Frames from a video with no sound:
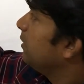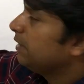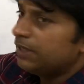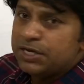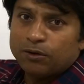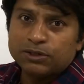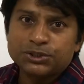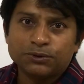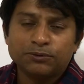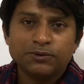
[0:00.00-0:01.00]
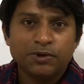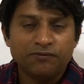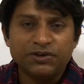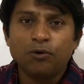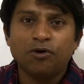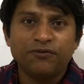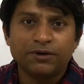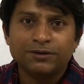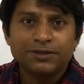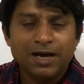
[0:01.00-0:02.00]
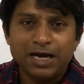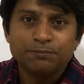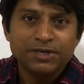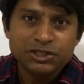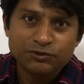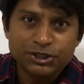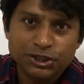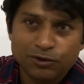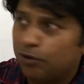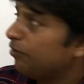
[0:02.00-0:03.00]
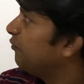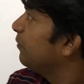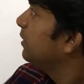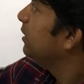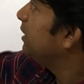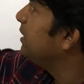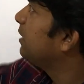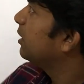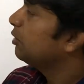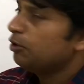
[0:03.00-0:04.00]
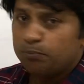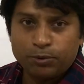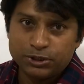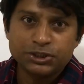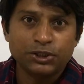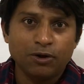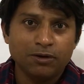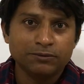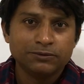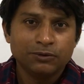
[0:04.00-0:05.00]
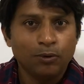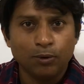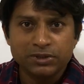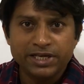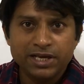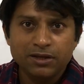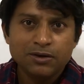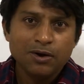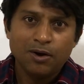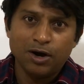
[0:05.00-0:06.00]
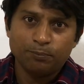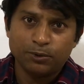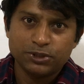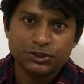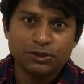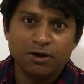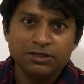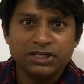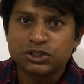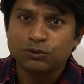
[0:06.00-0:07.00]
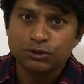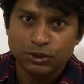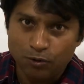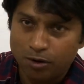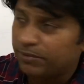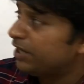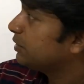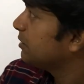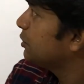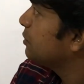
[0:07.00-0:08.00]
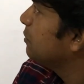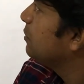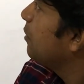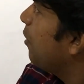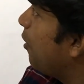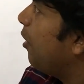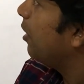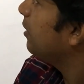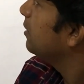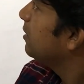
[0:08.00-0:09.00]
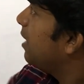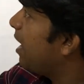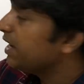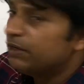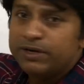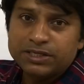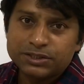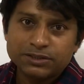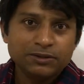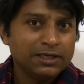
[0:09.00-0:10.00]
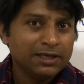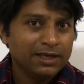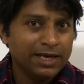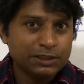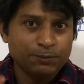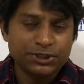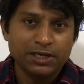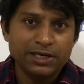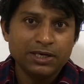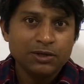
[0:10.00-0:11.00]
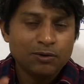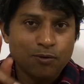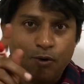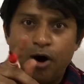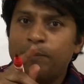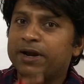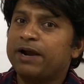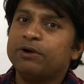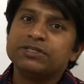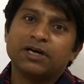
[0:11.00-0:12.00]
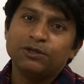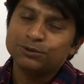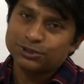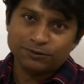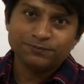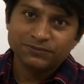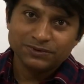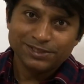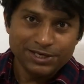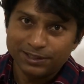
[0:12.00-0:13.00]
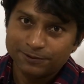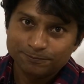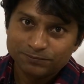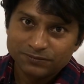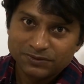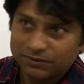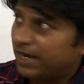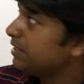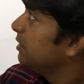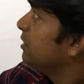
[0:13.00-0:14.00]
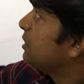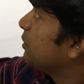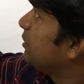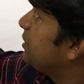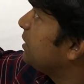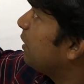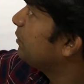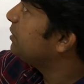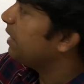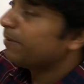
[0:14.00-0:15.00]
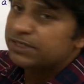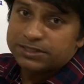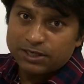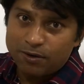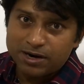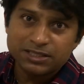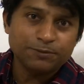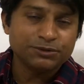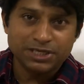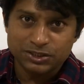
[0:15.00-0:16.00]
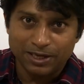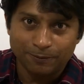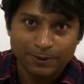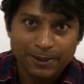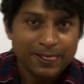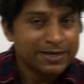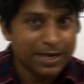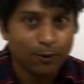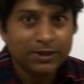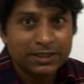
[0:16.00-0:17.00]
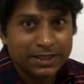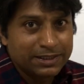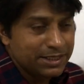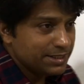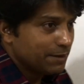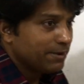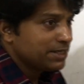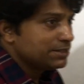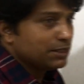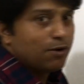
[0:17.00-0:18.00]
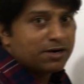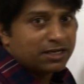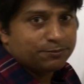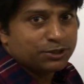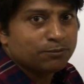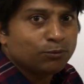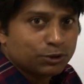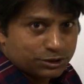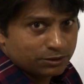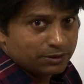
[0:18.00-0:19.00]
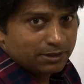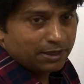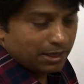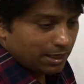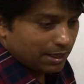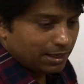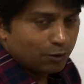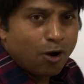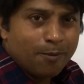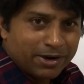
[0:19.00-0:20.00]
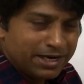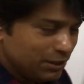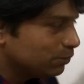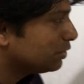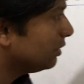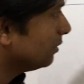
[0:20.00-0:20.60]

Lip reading: here also we go for administration of either progesterone only or progesterone estrogen combinations or IUDs, especially copper IUDs are used here, right? So this is how this emergency contraception is done. Now in this emergency contraception, most commonly used